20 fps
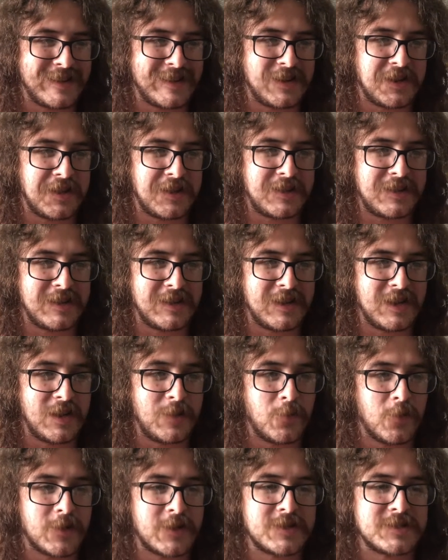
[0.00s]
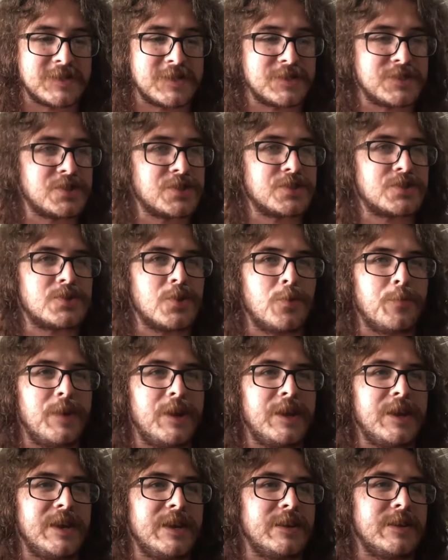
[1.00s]
thing anymore, because it's just so
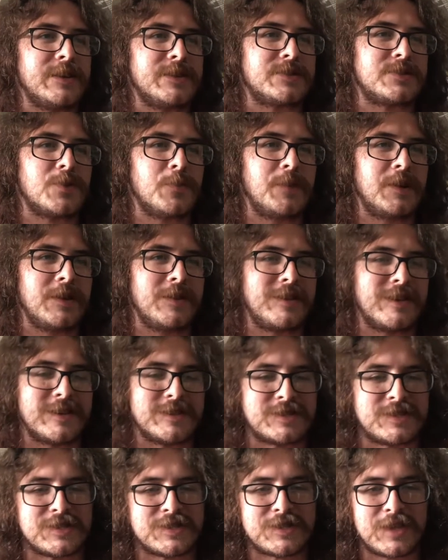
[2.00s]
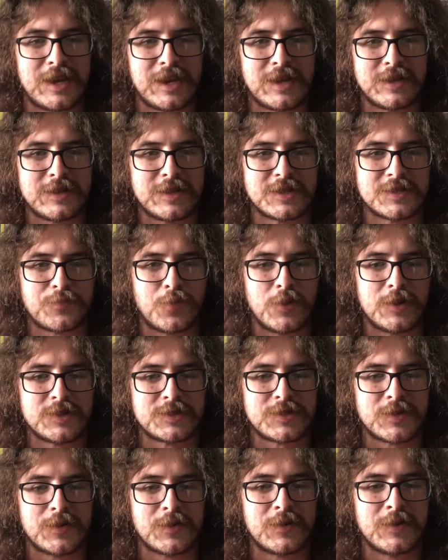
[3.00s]
many things to say at this point.
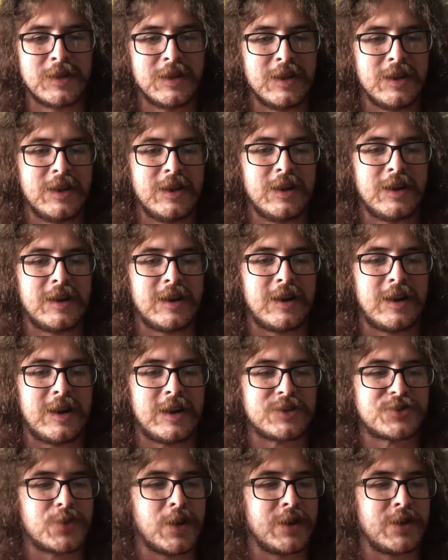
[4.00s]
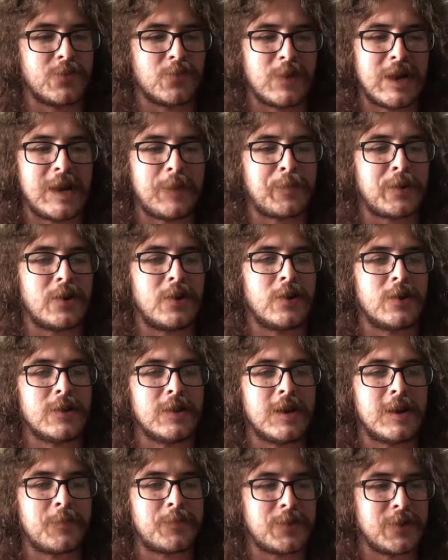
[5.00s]
So trying to wrap it all
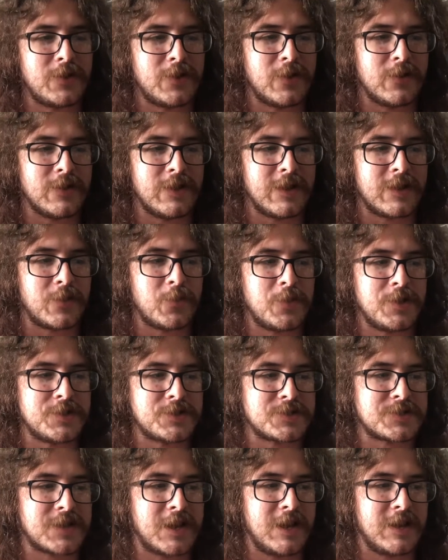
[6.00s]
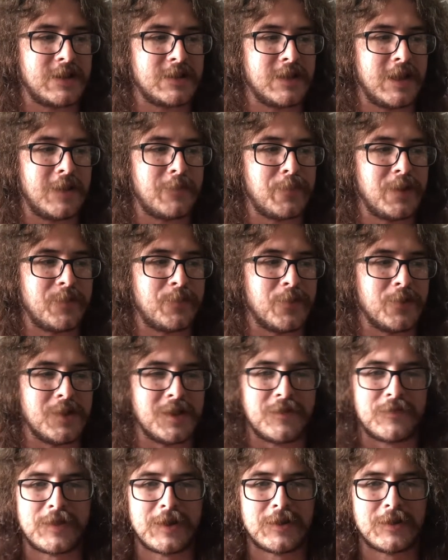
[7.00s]
up, you know, like we just gotta let people
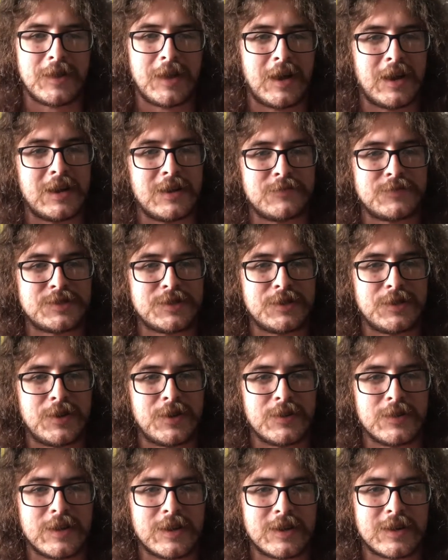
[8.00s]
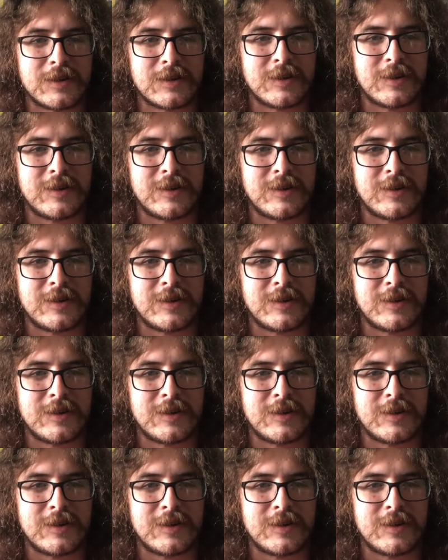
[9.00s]
live their lives, you know, like